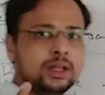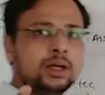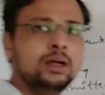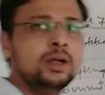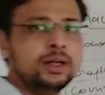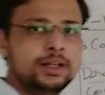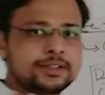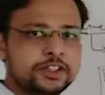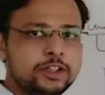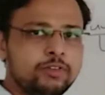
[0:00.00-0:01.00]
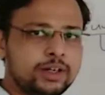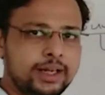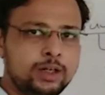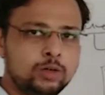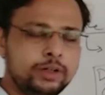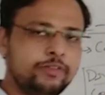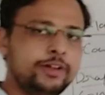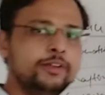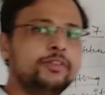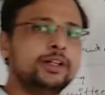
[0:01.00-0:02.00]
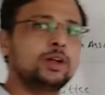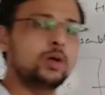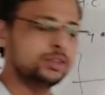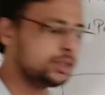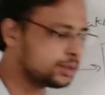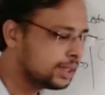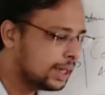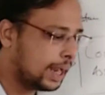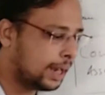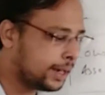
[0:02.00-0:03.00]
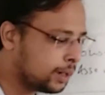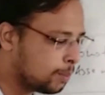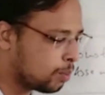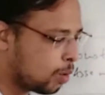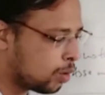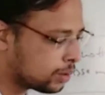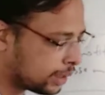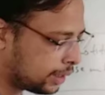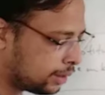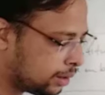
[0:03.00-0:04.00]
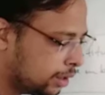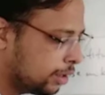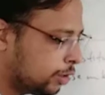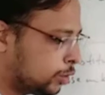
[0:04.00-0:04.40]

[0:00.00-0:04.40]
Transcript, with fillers: the discussion were held on different different clauses and more than